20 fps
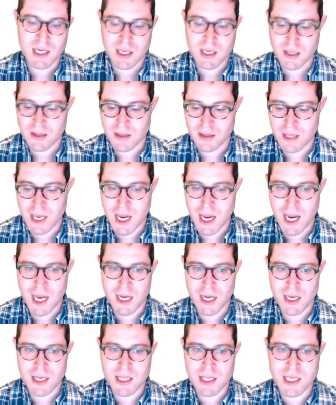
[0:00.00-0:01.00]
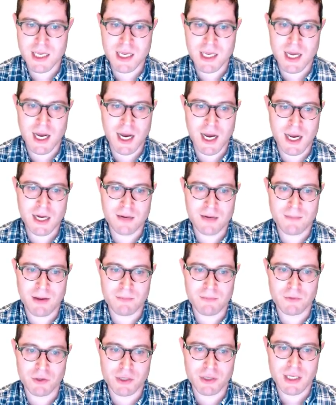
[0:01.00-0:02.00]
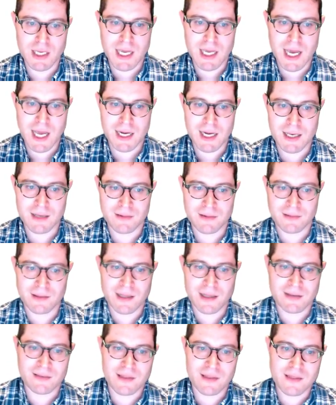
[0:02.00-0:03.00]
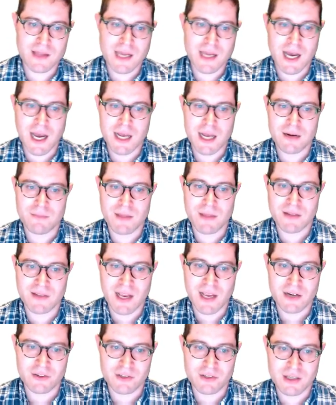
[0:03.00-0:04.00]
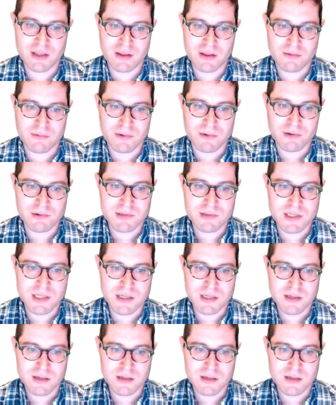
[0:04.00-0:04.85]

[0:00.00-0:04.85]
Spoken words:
that the item I'm looking at is less than the item that's actually in the root.